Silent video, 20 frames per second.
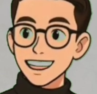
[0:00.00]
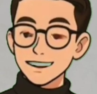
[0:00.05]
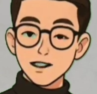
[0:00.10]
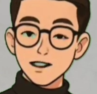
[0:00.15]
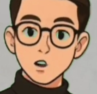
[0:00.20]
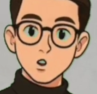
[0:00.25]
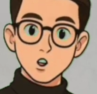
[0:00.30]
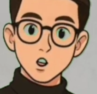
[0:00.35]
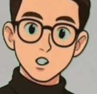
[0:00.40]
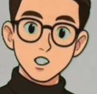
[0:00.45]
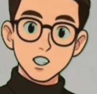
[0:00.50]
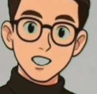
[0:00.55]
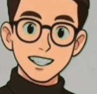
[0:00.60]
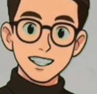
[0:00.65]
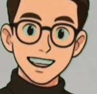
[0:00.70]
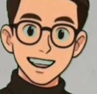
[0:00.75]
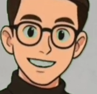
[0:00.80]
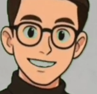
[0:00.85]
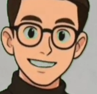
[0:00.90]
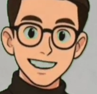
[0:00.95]
with a
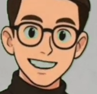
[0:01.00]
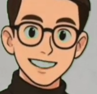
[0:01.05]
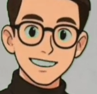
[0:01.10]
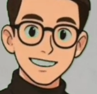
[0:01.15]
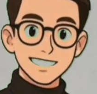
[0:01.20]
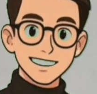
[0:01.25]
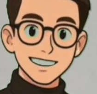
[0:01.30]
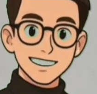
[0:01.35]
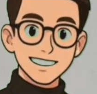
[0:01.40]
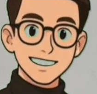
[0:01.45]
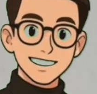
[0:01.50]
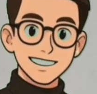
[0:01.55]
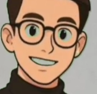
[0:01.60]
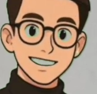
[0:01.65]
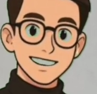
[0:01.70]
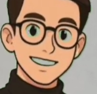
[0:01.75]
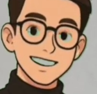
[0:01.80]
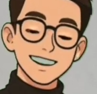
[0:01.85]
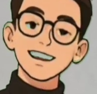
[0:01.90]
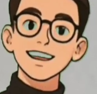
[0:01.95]
solid.
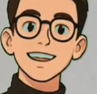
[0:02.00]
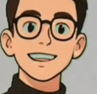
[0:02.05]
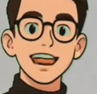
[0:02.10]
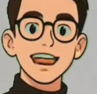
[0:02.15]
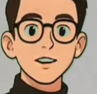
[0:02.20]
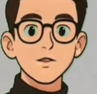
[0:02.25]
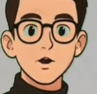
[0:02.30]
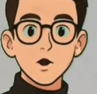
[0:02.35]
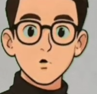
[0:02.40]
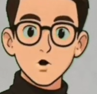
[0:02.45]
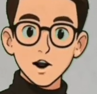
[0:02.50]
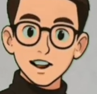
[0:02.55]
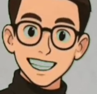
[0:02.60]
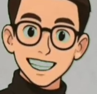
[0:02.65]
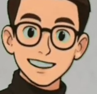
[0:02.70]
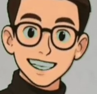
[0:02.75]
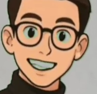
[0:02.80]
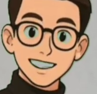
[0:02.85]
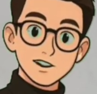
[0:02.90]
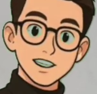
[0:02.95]
You may have noticed that
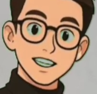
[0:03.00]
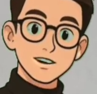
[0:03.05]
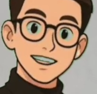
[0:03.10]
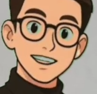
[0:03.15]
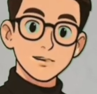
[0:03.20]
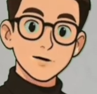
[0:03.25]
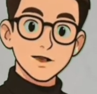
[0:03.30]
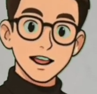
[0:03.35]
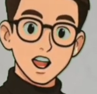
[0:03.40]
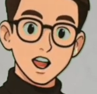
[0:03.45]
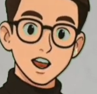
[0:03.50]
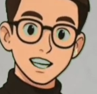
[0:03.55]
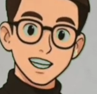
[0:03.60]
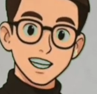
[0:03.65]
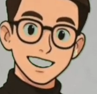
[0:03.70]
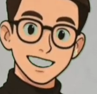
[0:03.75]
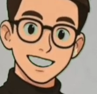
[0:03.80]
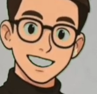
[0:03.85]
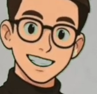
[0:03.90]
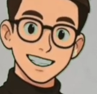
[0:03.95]
you hear sounds
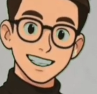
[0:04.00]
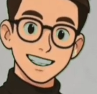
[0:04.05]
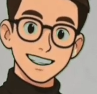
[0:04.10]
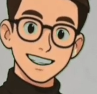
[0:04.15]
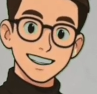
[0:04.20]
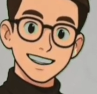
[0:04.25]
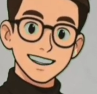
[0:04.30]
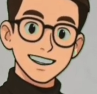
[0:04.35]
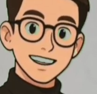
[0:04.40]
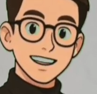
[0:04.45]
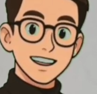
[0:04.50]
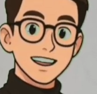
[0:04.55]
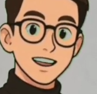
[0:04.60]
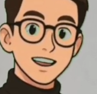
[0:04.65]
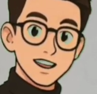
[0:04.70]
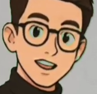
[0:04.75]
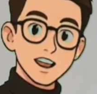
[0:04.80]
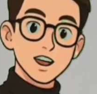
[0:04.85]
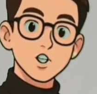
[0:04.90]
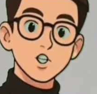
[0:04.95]
originating on your head
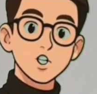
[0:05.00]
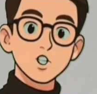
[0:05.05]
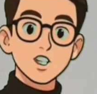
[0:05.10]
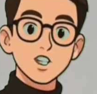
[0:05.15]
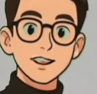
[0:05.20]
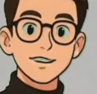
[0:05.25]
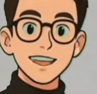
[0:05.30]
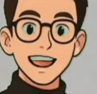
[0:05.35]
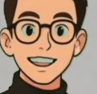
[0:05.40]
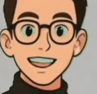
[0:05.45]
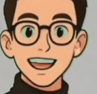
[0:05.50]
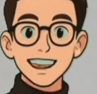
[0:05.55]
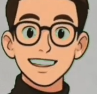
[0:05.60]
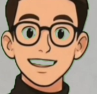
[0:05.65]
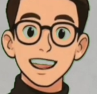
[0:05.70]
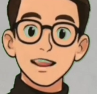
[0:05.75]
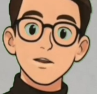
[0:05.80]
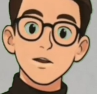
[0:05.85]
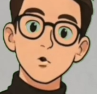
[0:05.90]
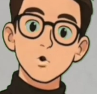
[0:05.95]
bones, differently
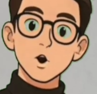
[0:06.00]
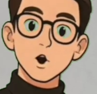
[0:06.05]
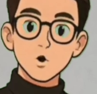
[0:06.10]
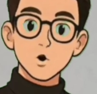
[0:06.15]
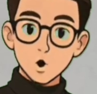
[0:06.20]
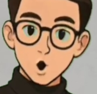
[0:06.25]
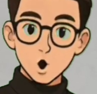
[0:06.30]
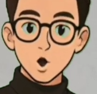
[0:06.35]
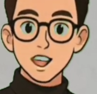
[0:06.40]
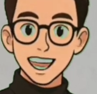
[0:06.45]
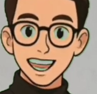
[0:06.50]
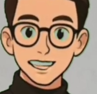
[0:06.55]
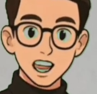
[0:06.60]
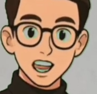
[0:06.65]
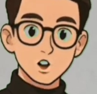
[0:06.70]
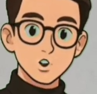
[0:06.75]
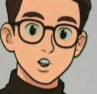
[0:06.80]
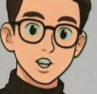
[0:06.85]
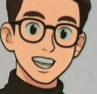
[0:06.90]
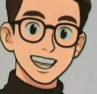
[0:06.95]
from sounds only a
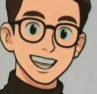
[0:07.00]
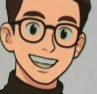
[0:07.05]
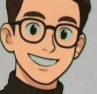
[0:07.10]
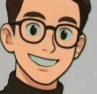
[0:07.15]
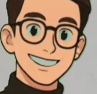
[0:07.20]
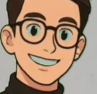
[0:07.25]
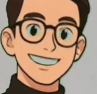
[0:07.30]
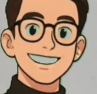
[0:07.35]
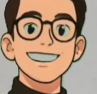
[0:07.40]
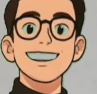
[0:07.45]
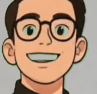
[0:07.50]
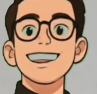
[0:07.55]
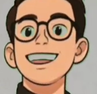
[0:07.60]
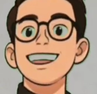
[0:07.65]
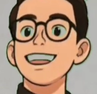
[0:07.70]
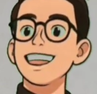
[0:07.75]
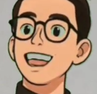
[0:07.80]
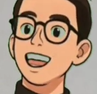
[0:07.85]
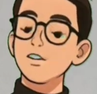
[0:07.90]
short distance away.